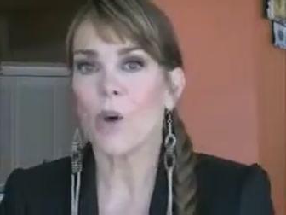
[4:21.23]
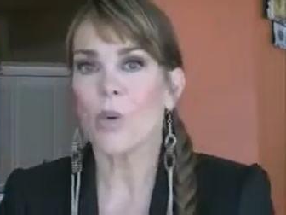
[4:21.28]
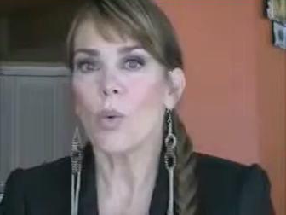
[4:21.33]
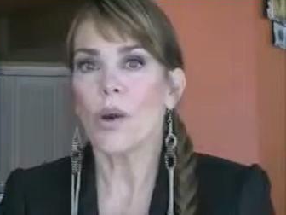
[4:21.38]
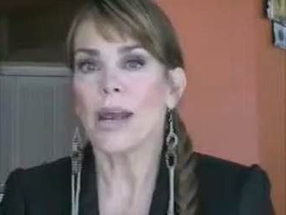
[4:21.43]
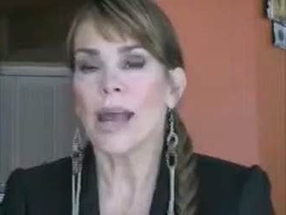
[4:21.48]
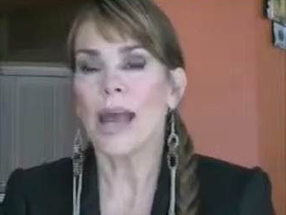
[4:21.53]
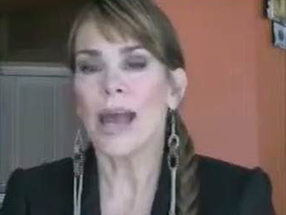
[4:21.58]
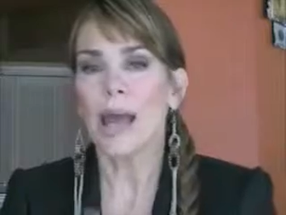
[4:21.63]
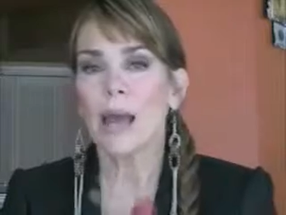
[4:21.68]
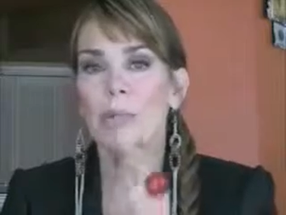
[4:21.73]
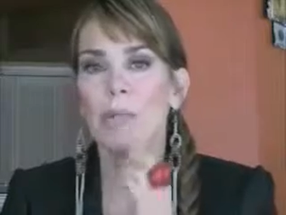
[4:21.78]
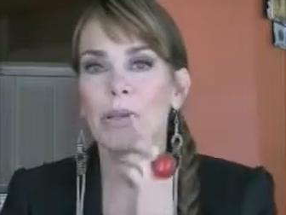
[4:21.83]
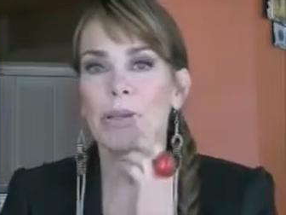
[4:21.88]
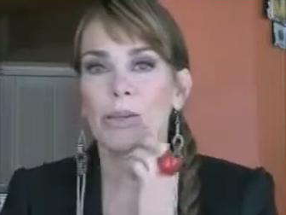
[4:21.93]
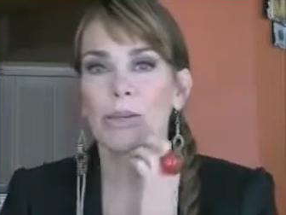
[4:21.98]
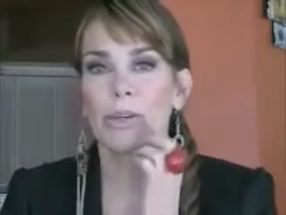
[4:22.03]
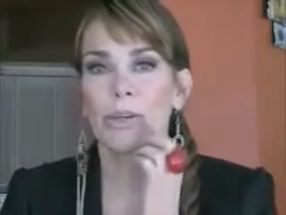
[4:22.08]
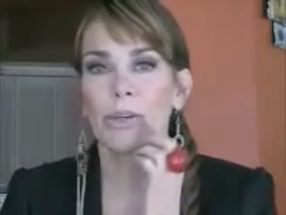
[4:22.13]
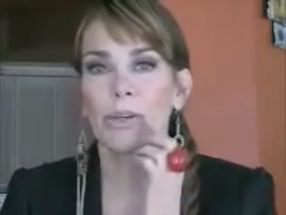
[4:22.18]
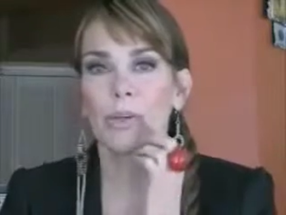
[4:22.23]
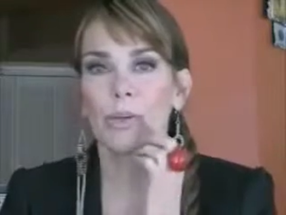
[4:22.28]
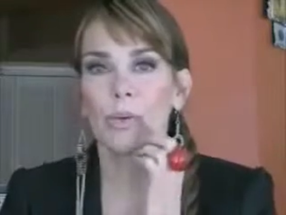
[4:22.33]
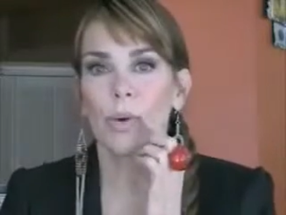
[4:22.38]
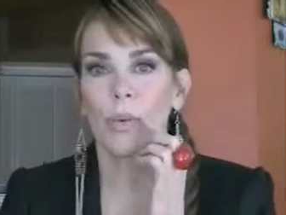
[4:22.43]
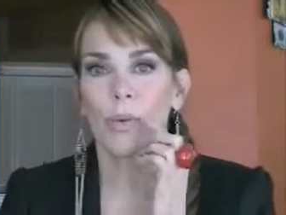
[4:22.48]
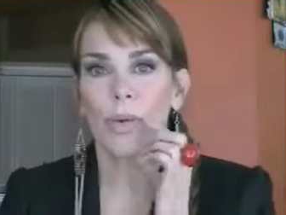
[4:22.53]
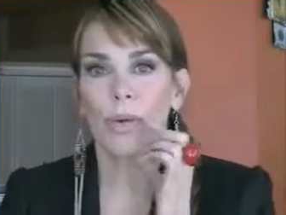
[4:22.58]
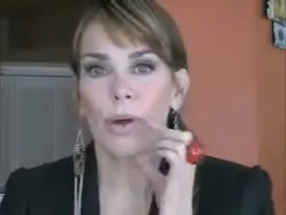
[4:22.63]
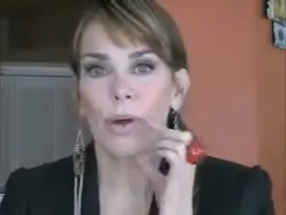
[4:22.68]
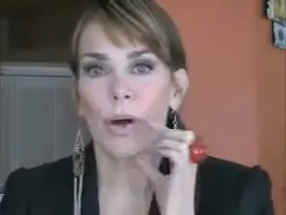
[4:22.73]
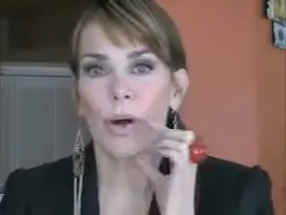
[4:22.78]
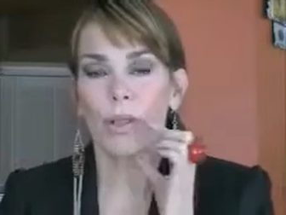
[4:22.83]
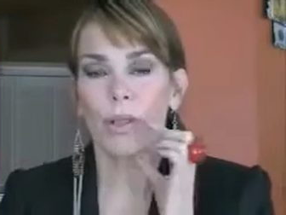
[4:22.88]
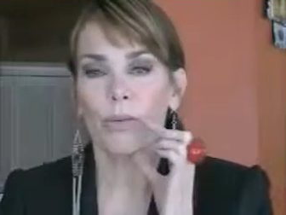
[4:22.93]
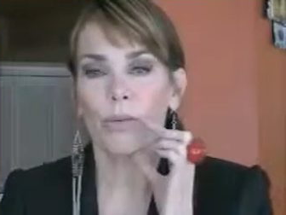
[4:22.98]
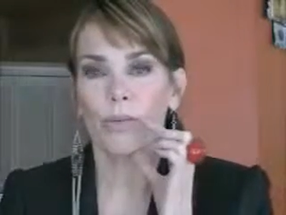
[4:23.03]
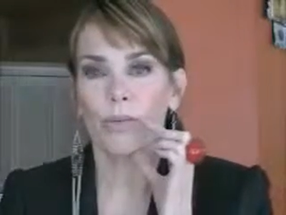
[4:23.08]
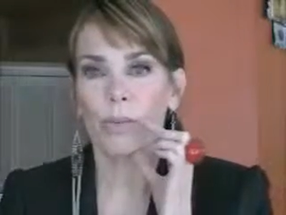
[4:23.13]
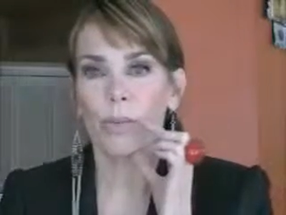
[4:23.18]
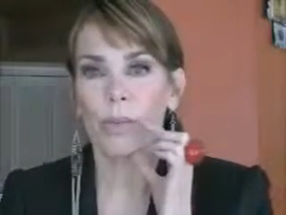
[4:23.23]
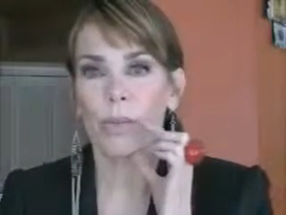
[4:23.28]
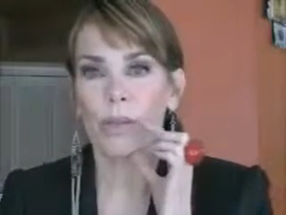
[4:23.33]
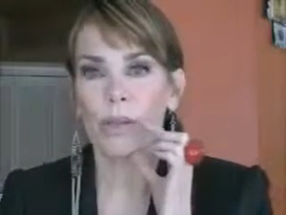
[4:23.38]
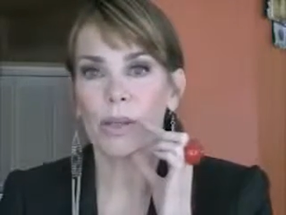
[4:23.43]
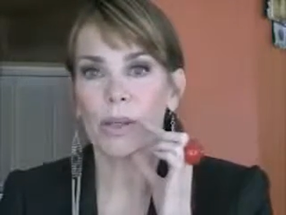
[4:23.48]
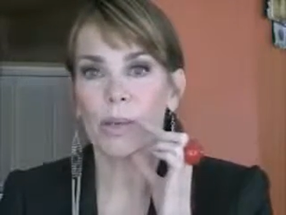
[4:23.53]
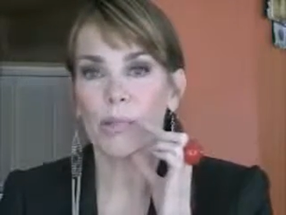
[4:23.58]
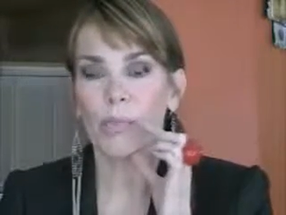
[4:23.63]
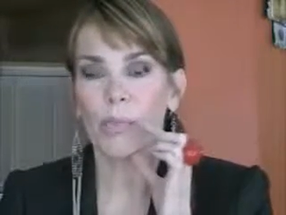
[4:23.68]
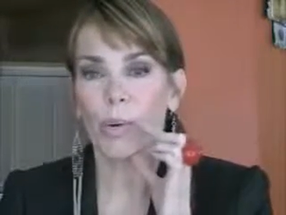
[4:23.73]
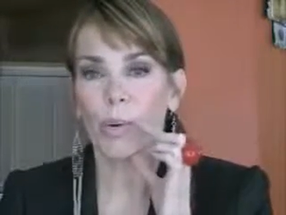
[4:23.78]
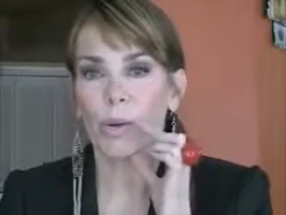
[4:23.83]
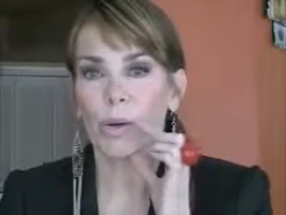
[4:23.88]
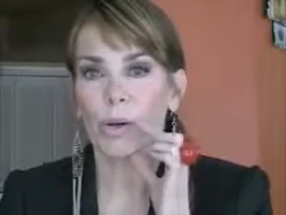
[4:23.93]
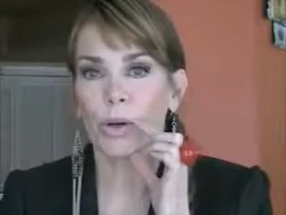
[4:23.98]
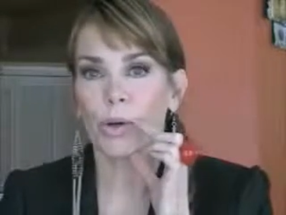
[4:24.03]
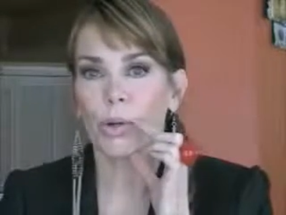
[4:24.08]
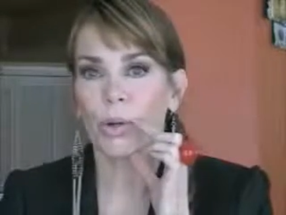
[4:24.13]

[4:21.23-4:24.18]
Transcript: what happens to what we call the vermilion border,